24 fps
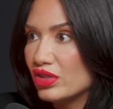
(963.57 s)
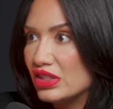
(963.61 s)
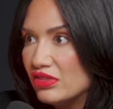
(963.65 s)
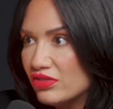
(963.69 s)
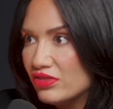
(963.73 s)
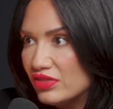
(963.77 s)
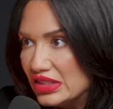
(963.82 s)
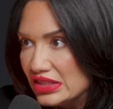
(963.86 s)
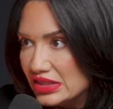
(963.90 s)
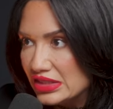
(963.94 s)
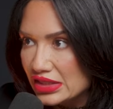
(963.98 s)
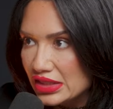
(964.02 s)

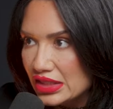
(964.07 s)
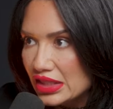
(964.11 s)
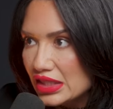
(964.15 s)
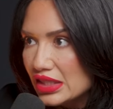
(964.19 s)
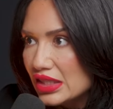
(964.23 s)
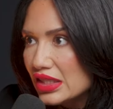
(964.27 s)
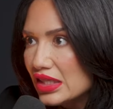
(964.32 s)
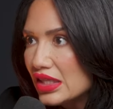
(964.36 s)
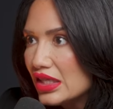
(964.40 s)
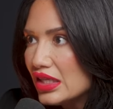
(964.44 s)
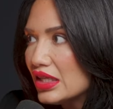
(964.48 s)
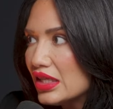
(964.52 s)

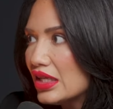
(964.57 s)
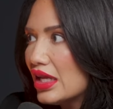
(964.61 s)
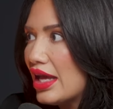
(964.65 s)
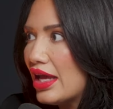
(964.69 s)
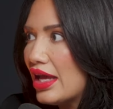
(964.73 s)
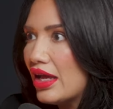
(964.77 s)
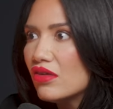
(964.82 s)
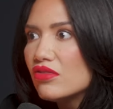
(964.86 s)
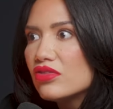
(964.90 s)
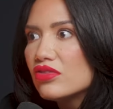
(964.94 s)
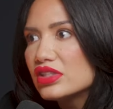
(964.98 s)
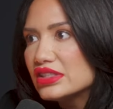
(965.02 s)
revisited it
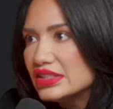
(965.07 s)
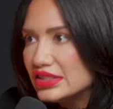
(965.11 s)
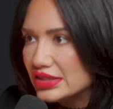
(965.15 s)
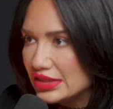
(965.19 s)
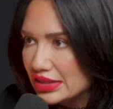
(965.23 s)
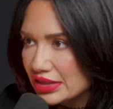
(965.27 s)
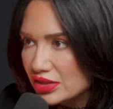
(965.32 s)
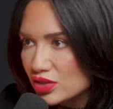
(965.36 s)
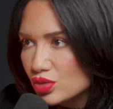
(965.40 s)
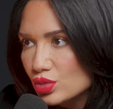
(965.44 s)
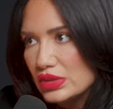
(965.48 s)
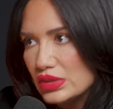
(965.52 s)
every
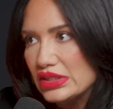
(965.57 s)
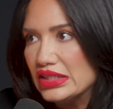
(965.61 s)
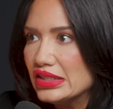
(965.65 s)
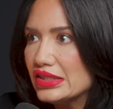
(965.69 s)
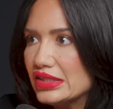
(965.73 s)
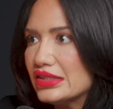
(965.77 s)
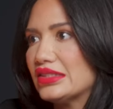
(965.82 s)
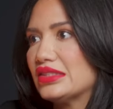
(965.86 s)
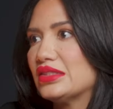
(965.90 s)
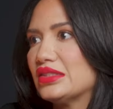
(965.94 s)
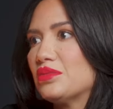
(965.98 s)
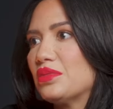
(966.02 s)
six
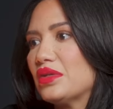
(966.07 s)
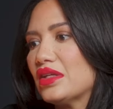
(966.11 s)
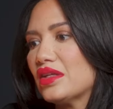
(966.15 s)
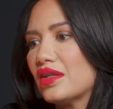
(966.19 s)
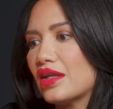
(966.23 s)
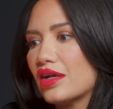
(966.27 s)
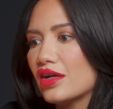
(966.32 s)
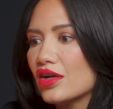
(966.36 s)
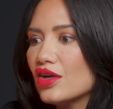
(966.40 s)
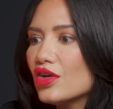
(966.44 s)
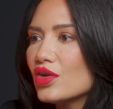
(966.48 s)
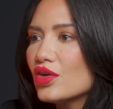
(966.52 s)
weeks to be
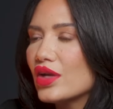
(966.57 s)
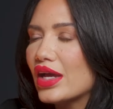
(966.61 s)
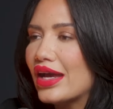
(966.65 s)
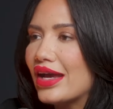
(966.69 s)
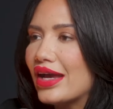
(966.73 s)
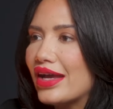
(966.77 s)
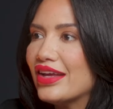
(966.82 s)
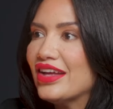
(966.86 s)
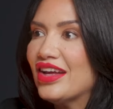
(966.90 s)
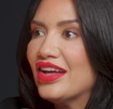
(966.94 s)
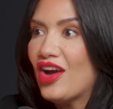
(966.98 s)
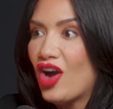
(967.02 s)
like,
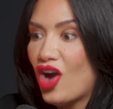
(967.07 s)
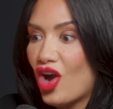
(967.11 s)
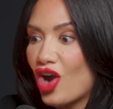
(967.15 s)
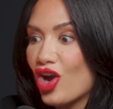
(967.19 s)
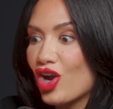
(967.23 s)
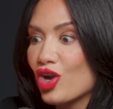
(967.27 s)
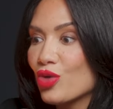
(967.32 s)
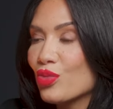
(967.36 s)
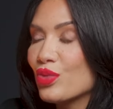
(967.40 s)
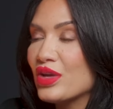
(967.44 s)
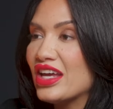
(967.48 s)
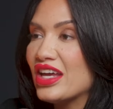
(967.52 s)
okay,
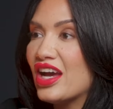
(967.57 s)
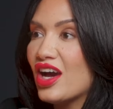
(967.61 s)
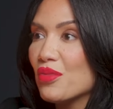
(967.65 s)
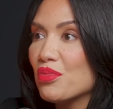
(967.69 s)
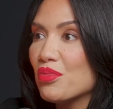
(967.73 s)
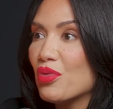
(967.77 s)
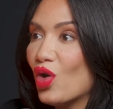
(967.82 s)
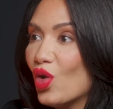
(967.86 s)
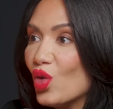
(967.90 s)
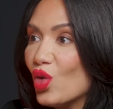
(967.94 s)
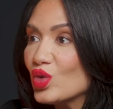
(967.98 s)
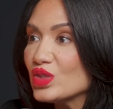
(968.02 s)
are we
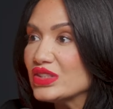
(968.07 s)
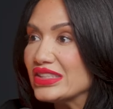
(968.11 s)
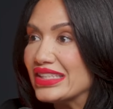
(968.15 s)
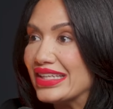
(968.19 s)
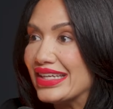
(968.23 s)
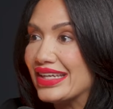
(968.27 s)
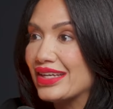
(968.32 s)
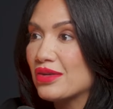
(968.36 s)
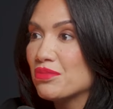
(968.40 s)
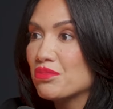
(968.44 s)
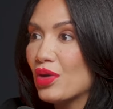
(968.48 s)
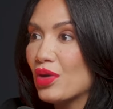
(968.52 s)

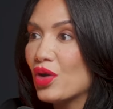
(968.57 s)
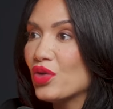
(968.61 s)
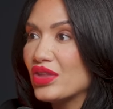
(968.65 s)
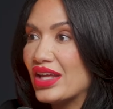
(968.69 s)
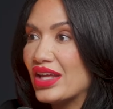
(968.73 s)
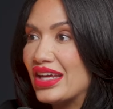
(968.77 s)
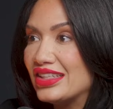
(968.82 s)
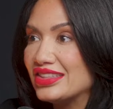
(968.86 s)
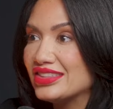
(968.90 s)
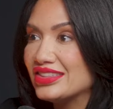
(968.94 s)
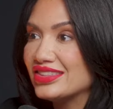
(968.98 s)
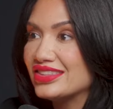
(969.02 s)
upholding both
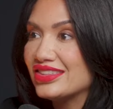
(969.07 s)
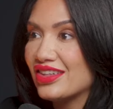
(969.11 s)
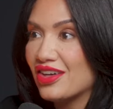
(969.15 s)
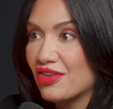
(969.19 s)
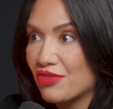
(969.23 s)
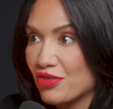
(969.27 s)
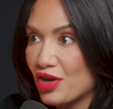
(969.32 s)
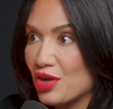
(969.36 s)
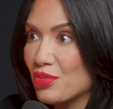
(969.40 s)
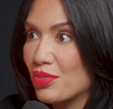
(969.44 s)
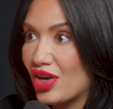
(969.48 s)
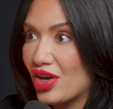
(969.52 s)
ends of
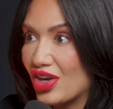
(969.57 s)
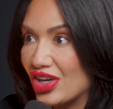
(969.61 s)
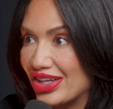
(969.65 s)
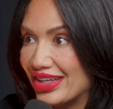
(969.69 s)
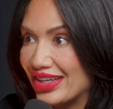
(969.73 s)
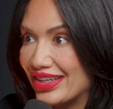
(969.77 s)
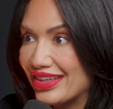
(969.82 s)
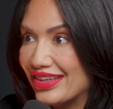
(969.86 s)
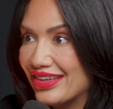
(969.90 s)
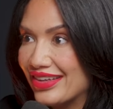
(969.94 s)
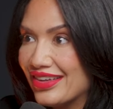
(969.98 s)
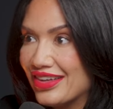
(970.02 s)
our
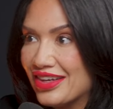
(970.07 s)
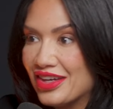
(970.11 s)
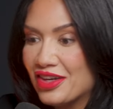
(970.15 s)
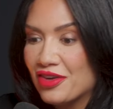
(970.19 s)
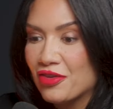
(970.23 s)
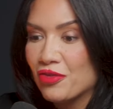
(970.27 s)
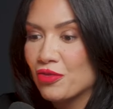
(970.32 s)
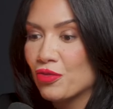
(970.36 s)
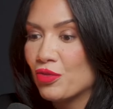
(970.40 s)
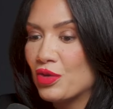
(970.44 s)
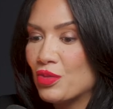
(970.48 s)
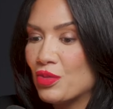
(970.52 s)
bargain?
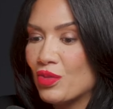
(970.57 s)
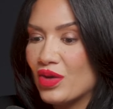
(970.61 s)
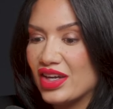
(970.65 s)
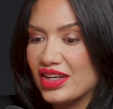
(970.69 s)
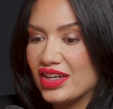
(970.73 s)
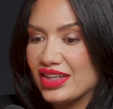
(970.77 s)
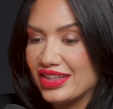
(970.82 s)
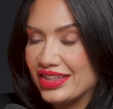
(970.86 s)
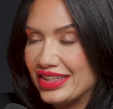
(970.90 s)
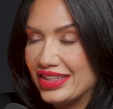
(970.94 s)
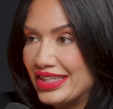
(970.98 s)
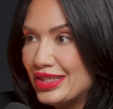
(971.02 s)
Okay. We want
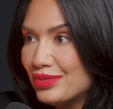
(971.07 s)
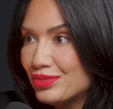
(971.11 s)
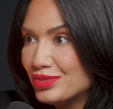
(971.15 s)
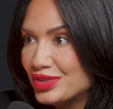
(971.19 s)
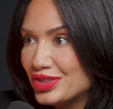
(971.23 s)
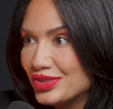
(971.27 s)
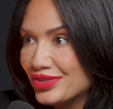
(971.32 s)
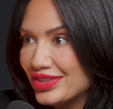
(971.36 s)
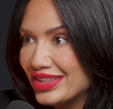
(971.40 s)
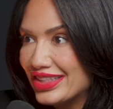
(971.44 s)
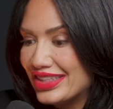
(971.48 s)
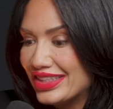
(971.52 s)
to keep
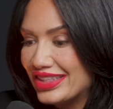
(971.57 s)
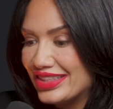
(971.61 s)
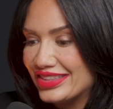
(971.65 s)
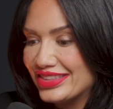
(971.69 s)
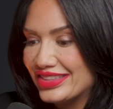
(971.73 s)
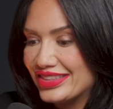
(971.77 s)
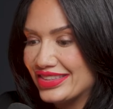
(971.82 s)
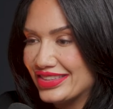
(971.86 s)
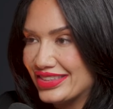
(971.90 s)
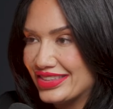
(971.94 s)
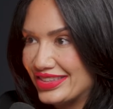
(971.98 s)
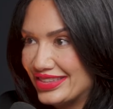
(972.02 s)
doing
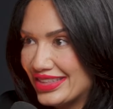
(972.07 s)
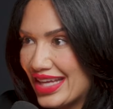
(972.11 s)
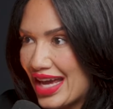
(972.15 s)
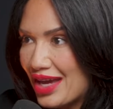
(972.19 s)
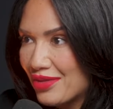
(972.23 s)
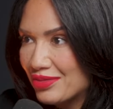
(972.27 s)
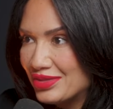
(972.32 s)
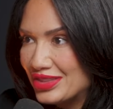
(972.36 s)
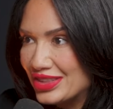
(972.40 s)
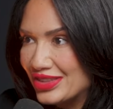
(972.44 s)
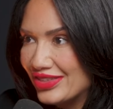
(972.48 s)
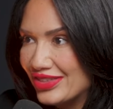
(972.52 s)
this, stop
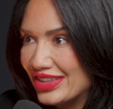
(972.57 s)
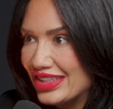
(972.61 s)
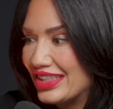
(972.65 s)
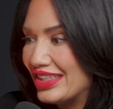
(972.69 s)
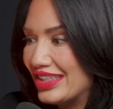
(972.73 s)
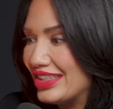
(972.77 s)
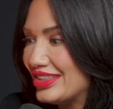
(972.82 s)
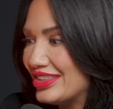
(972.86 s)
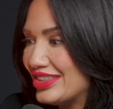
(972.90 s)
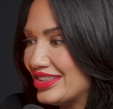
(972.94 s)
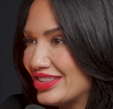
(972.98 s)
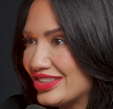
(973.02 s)
doing
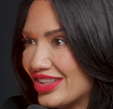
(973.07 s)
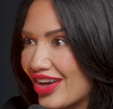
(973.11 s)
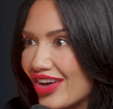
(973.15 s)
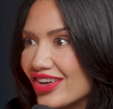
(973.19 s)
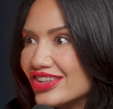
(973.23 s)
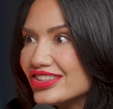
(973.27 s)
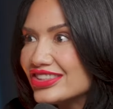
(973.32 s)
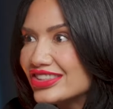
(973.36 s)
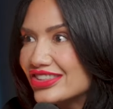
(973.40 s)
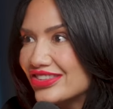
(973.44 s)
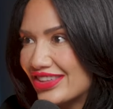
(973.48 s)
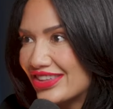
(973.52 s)
this, yeah.
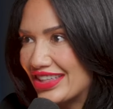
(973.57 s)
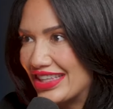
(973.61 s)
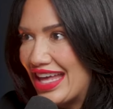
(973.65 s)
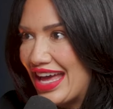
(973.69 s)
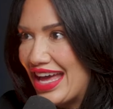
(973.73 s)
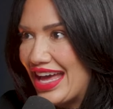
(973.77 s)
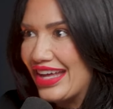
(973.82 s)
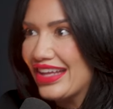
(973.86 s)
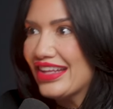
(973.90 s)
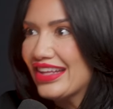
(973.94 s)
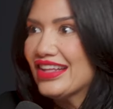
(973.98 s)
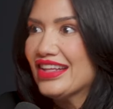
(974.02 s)
start doing
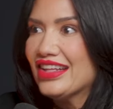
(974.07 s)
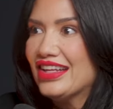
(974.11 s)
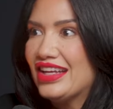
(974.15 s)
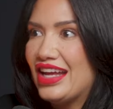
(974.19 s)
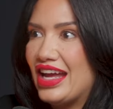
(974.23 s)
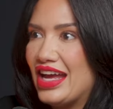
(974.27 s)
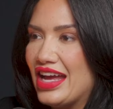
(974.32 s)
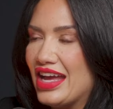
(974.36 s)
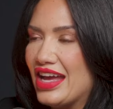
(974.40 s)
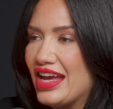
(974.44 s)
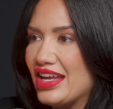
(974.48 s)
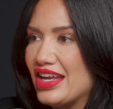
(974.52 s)
that.
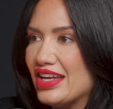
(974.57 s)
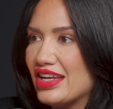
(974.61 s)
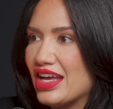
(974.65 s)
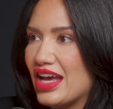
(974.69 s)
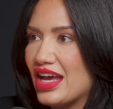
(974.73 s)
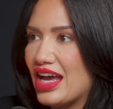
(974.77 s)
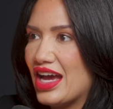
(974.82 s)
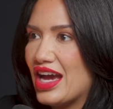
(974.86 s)
And